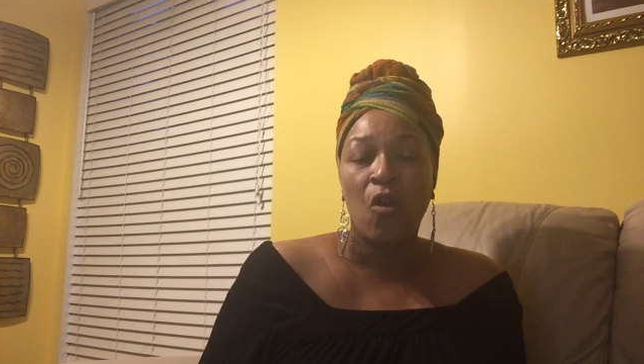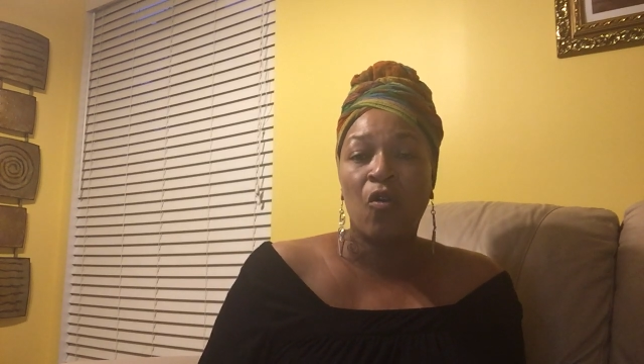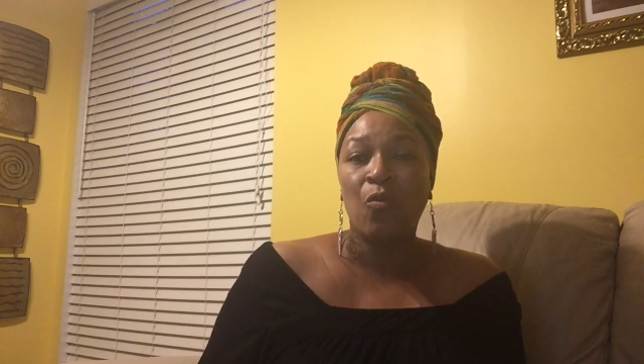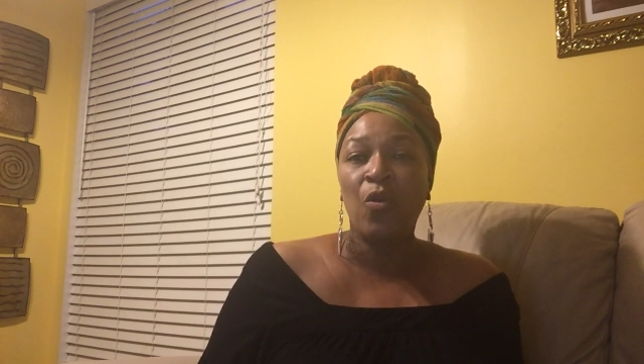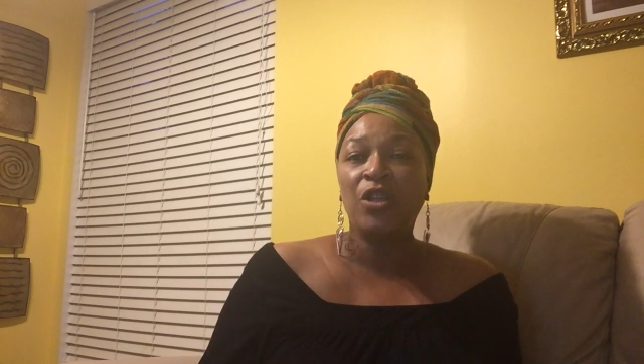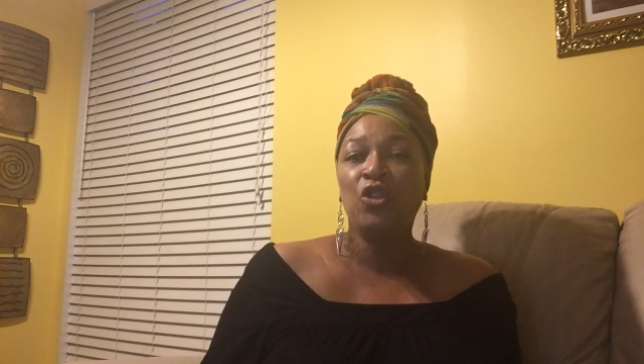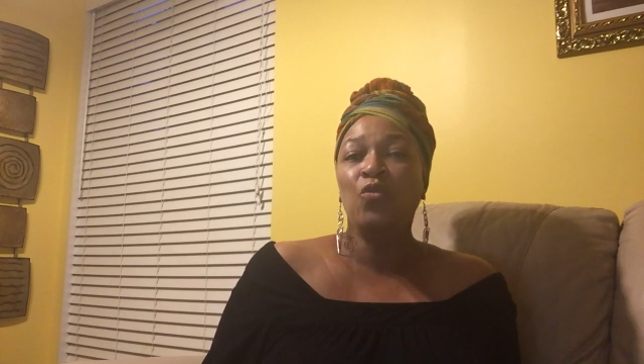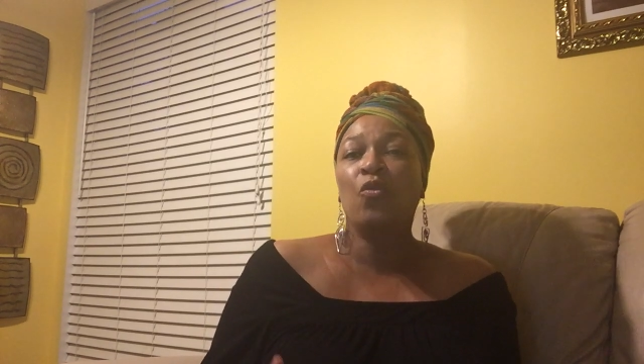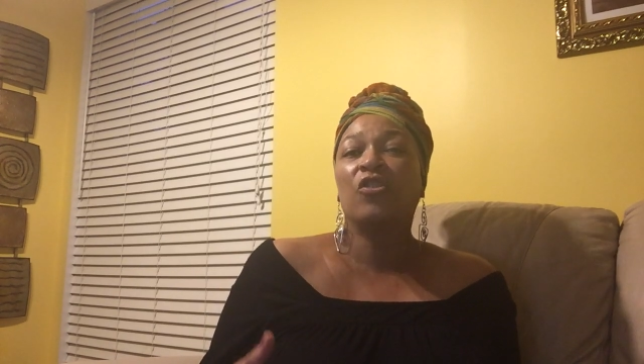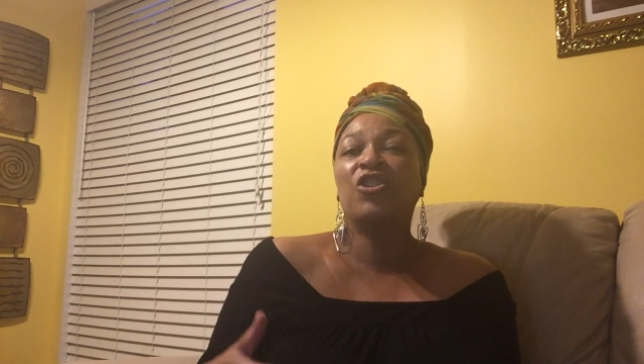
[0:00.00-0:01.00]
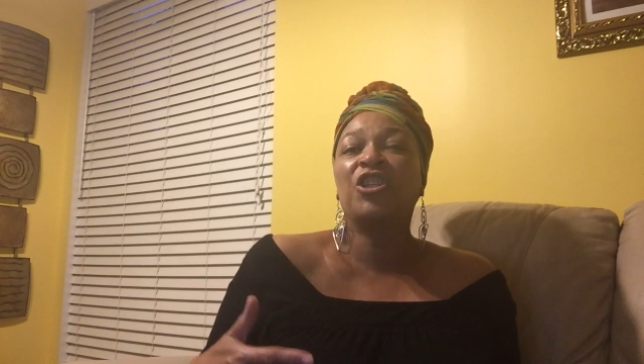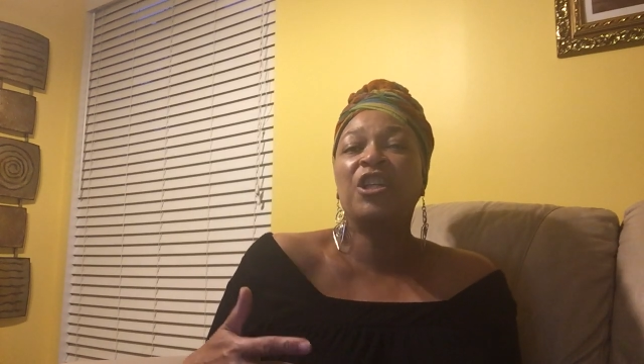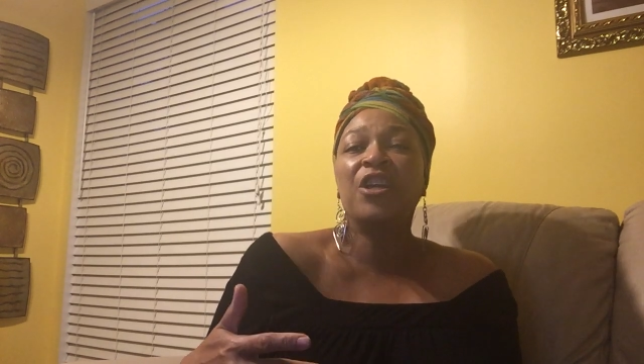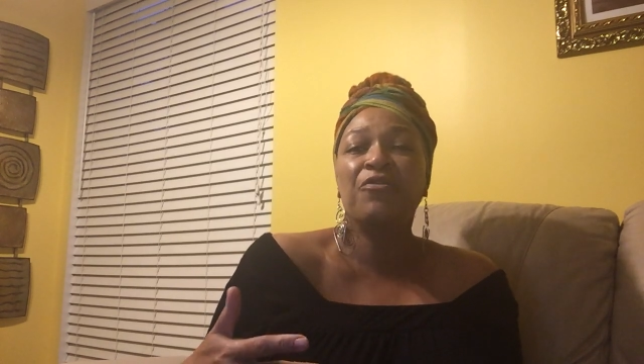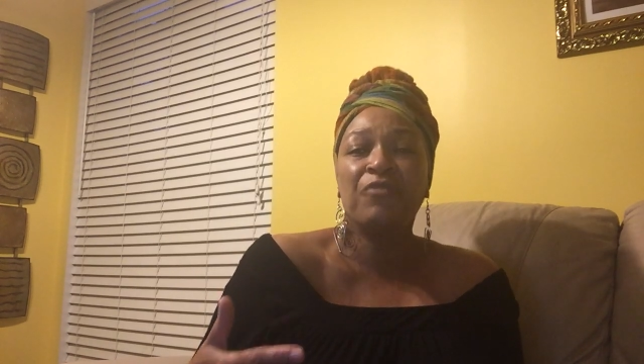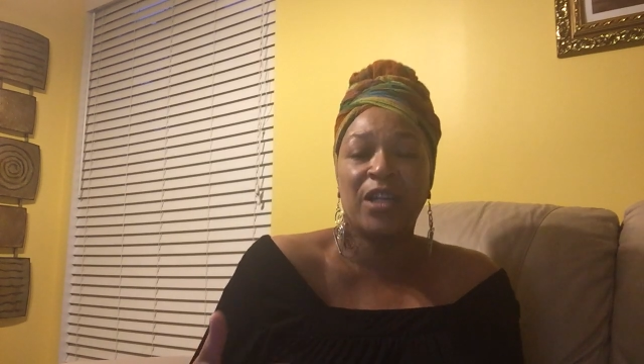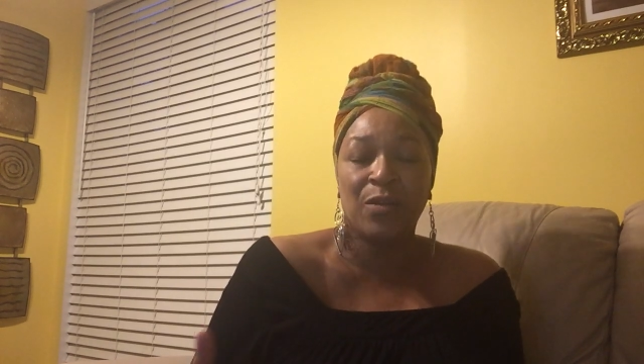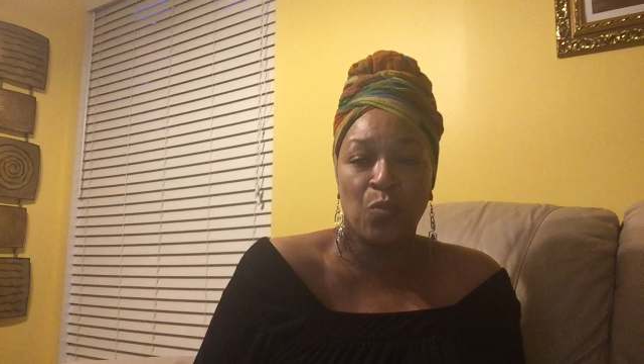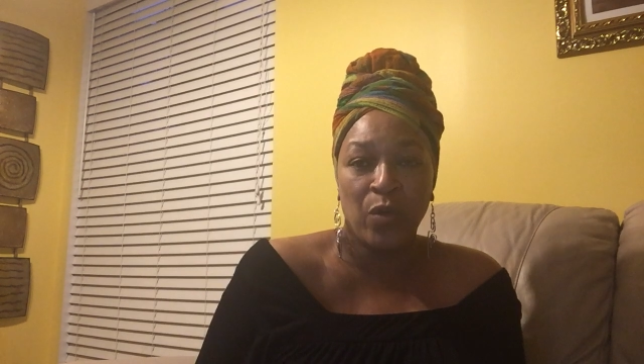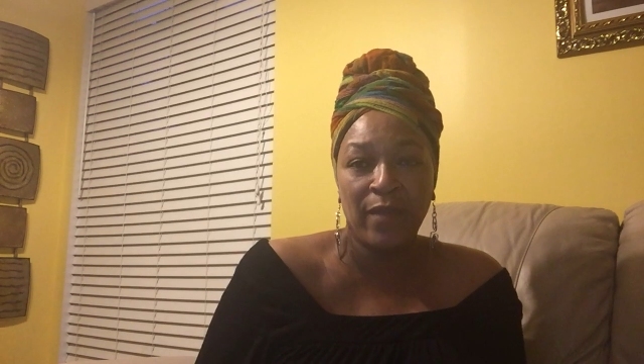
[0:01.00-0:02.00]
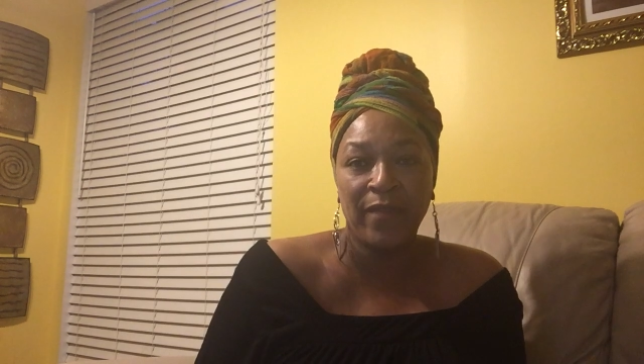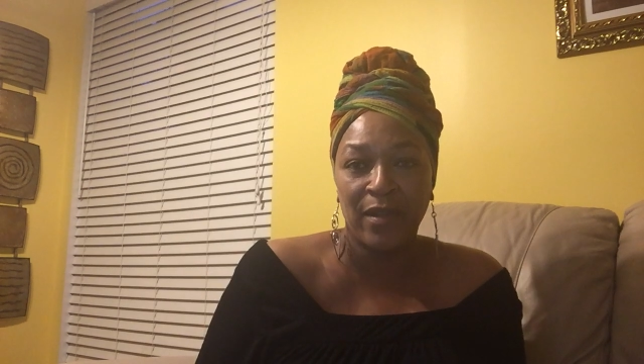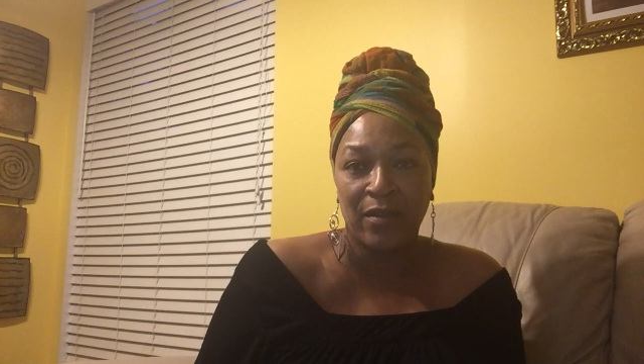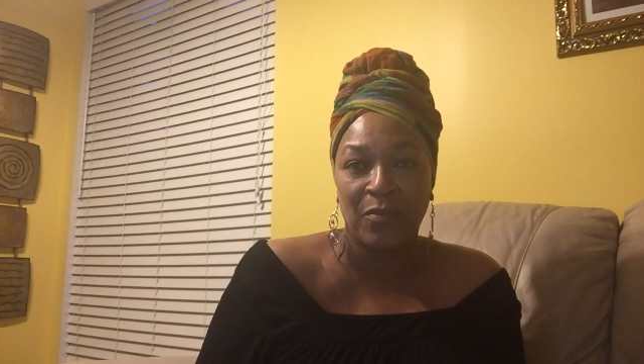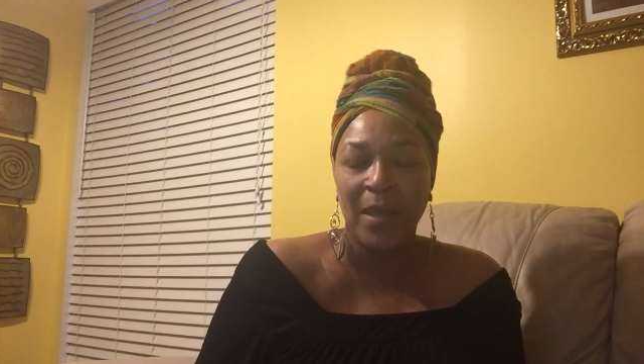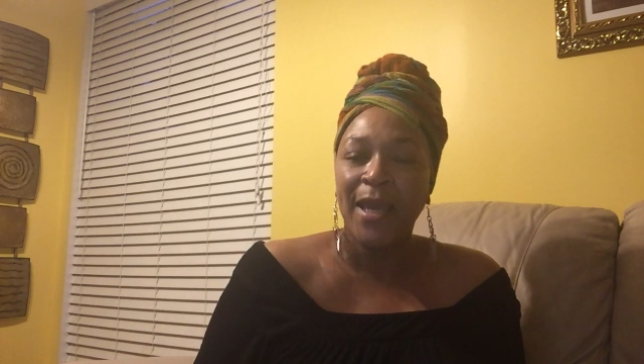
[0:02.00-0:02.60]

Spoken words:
or what you are sharing with him